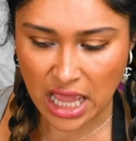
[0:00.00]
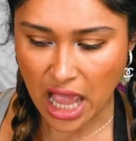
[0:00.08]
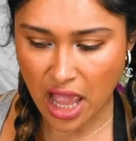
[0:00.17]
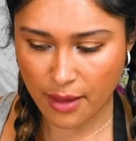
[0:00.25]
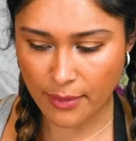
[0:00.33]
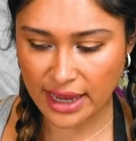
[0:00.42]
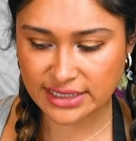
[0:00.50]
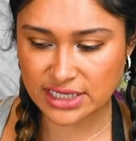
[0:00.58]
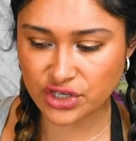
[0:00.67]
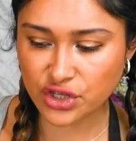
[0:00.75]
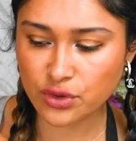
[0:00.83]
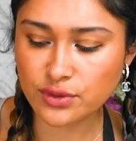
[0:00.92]
Um, I
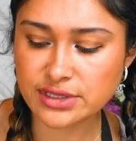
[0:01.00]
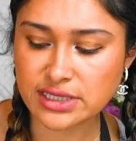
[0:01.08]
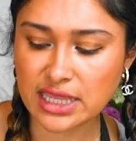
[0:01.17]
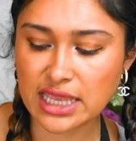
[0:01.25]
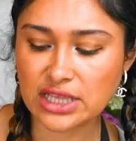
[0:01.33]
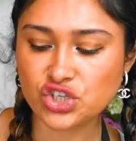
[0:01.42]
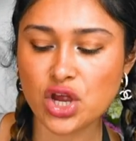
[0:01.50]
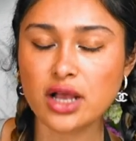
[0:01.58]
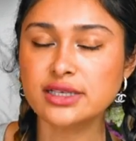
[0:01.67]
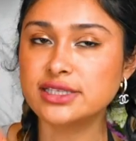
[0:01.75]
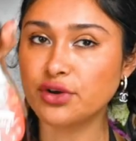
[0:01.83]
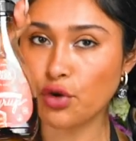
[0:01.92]
did use the
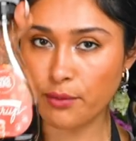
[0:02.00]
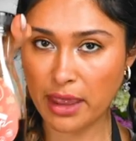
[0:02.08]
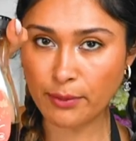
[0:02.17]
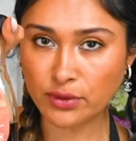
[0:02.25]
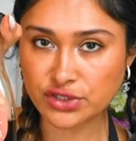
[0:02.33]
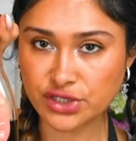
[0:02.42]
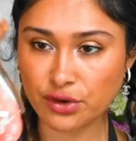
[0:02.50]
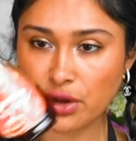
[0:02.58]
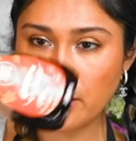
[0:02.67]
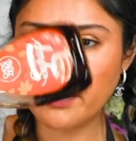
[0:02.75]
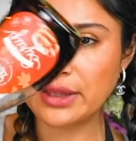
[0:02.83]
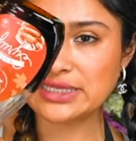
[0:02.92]
ChocZero Maple
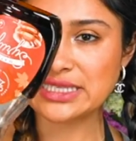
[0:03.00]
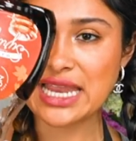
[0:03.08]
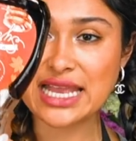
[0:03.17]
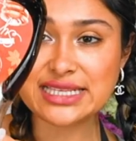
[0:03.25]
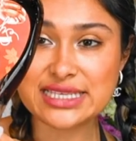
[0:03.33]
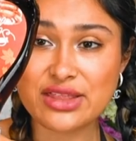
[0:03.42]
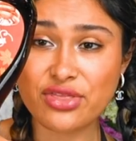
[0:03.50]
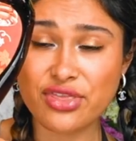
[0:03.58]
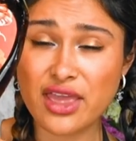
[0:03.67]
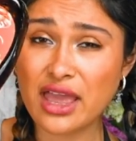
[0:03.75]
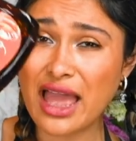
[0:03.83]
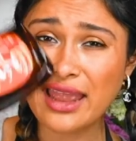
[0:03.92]
Syrup. It's nice and
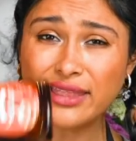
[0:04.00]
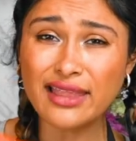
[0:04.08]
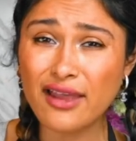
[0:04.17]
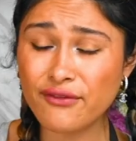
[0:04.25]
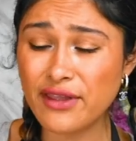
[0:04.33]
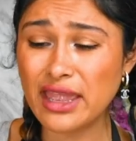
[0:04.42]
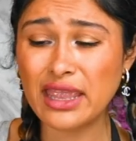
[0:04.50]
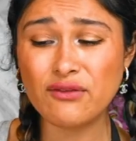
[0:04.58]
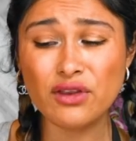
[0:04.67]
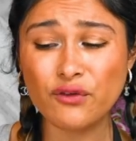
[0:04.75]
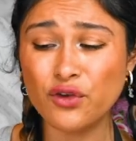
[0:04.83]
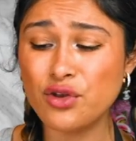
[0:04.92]
thick. I love it.
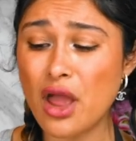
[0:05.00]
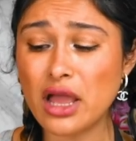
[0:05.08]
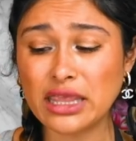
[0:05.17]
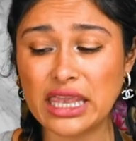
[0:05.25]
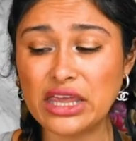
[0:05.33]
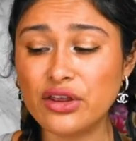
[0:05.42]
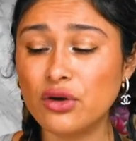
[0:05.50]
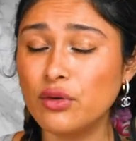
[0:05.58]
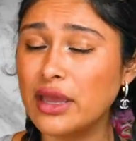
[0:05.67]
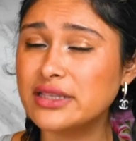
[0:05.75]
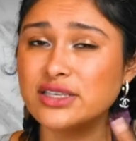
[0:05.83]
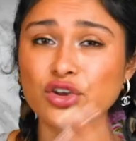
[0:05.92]
Even if you're not keto,
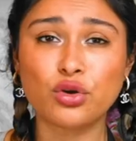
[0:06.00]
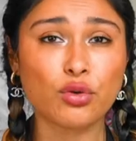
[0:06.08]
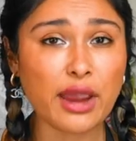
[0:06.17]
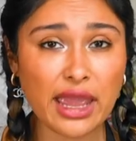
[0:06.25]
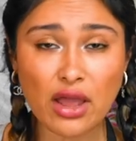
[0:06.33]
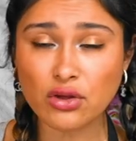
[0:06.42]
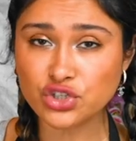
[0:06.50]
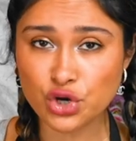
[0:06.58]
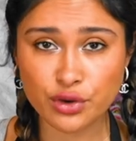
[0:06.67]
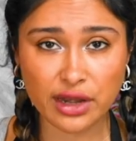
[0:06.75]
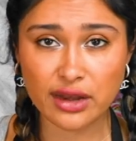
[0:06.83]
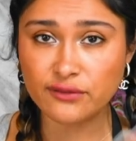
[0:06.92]
it's a great
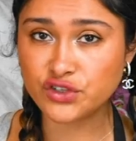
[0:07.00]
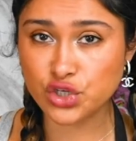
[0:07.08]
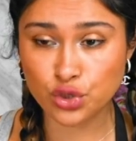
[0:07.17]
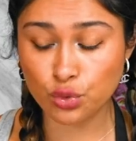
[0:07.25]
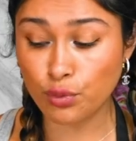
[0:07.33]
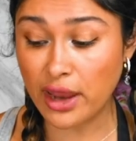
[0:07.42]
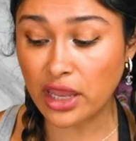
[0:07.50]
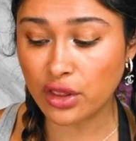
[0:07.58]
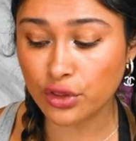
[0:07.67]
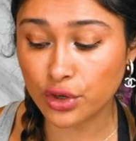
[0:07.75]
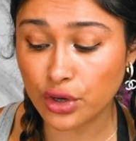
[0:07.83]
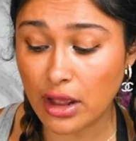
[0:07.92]
alternative to
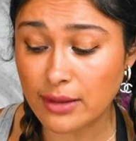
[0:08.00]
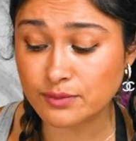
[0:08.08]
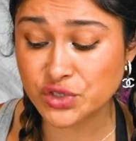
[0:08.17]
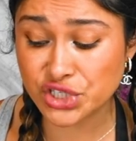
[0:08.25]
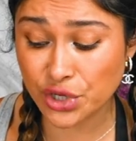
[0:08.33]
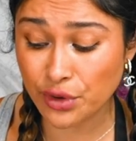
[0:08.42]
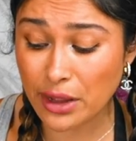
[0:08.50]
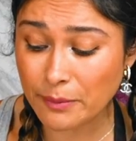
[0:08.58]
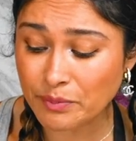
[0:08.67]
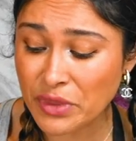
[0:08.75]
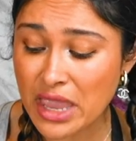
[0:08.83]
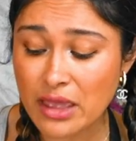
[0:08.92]
regular um, syrup
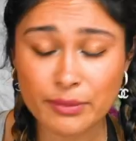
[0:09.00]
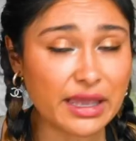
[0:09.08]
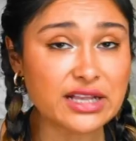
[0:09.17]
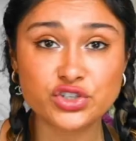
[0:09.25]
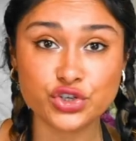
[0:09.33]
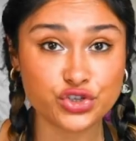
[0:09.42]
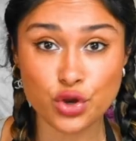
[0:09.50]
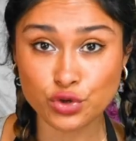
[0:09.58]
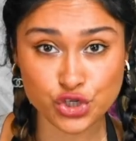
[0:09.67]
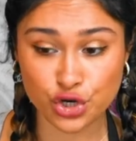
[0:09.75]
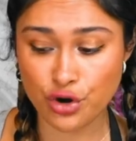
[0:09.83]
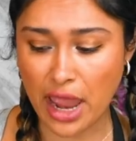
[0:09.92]
because there's no
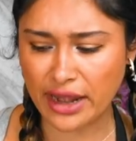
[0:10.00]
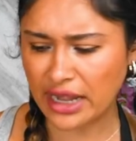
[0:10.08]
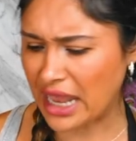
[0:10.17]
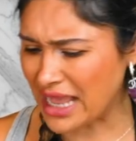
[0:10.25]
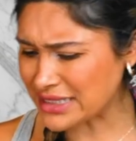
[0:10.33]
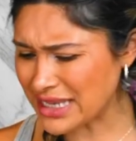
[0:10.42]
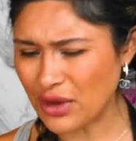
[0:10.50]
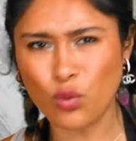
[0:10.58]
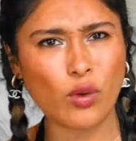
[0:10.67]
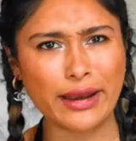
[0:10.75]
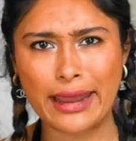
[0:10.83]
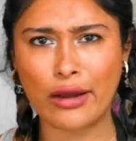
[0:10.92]
sugar added. It has like
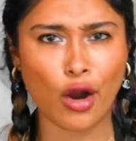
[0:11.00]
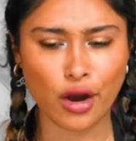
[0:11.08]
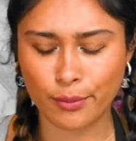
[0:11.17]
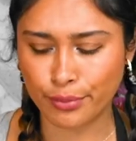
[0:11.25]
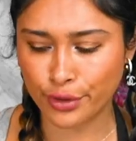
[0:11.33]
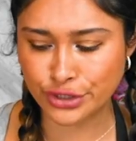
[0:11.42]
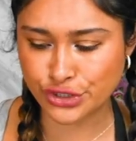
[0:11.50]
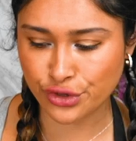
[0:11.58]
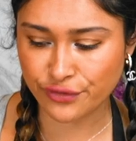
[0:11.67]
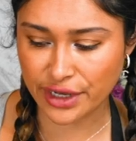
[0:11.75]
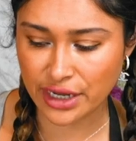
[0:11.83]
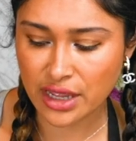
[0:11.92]
one net carb per
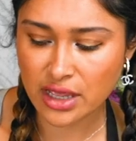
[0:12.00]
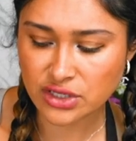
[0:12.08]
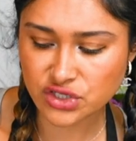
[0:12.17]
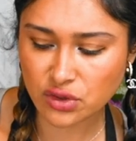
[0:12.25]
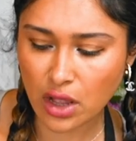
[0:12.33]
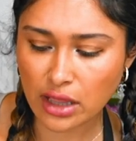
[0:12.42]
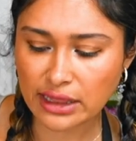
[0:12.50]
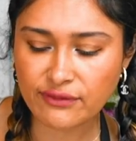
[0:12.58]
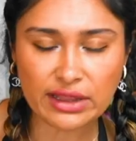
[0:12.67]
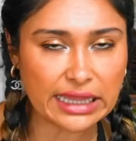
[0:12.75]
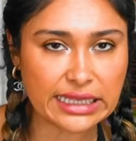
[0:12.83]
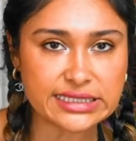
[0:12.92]
serving. So I'll leave
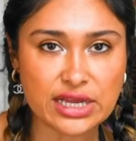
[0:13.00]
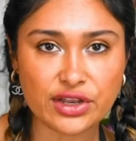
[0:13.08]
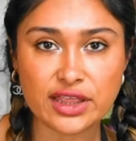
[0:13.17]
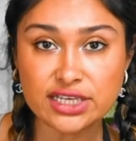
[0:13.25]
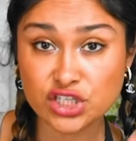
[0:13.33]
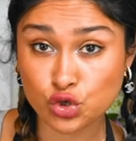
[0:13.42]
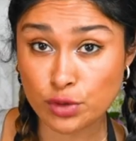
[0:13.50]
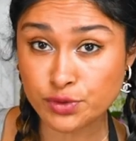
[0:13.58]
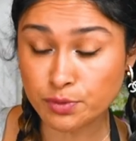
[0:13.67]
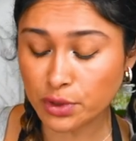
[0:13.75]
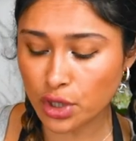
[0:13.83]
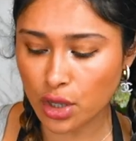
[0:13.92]
it linked down in the
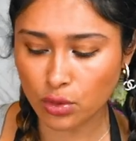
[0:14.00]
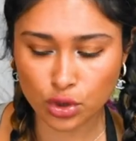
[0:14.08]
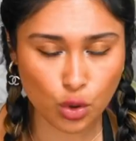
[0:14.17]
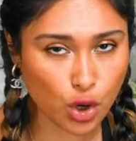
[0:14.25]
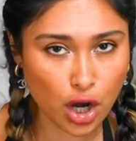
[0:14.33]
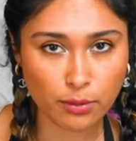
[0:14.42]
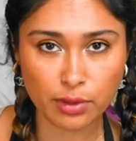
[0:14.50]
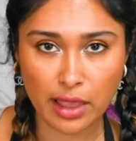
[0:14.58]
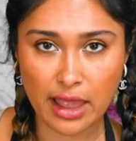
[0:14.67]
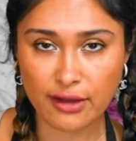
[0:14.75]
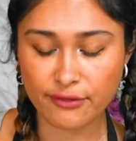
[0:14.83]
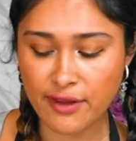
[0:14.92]
description below. Low Carb
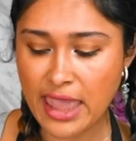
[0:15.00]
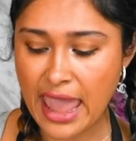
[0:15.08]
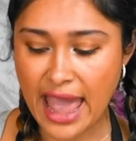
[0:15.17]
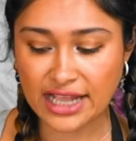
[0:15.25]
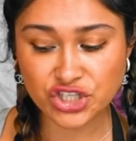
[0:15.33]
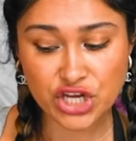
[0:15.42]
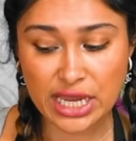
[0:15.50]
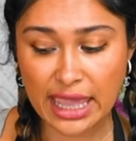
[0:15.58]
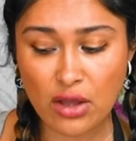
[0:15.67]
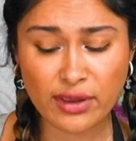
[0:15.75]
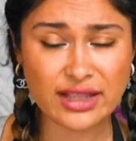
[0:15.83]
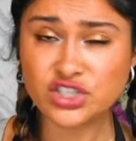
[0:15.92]
Love at
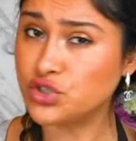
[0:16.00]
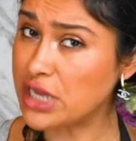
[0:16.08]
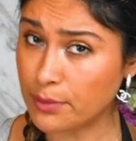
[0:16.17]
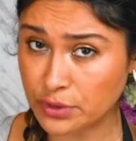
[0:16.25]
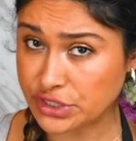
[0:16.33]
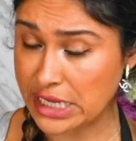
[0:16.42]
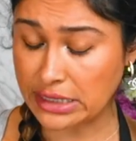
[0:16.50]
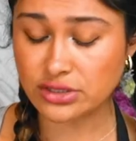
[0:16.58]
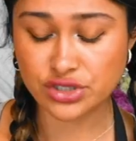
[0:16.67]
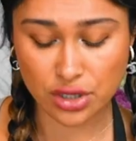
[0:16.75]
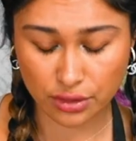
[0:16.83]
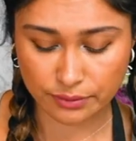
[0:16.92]
checkout gets you 10%.
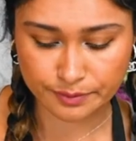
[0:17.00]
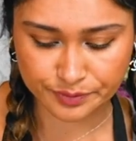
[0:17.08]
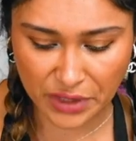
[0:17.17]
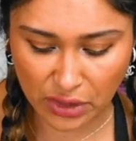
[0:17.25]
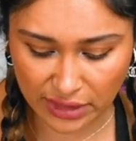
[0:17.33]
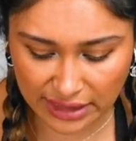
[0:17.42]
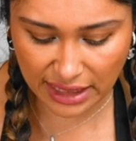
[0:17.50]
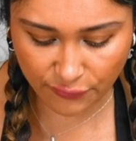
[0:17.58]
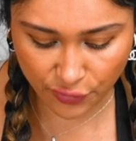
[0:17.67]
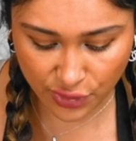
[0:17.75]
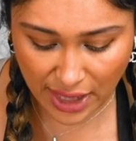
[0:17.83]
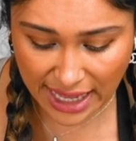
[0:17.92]
So I'll that
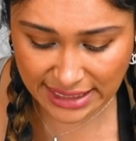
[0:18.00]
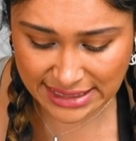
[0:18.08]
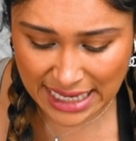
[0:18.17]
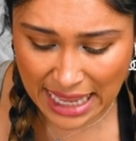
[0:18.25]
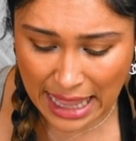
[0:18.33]
for you guys.